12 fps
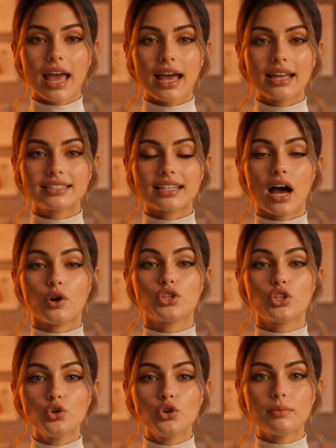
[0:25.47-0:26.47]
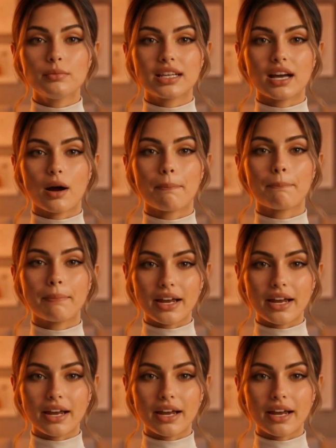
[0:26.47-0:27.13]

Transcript: and how you can become